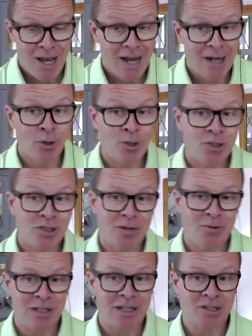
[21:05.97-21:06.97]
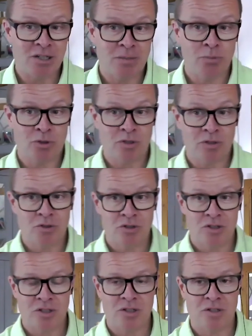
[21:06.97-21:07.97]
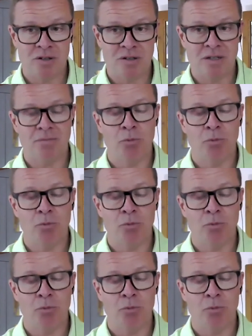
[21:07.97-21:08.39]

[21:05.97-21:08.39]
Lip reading: I know it sounds like a simple solution. It's easy,